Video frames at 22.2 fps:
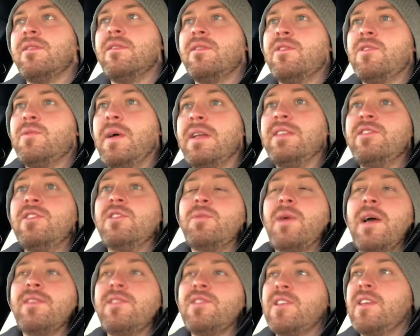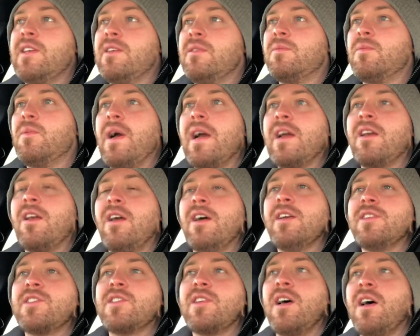2020, where
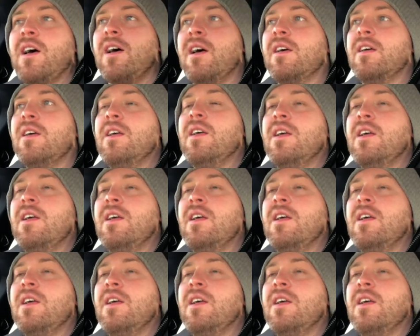clients are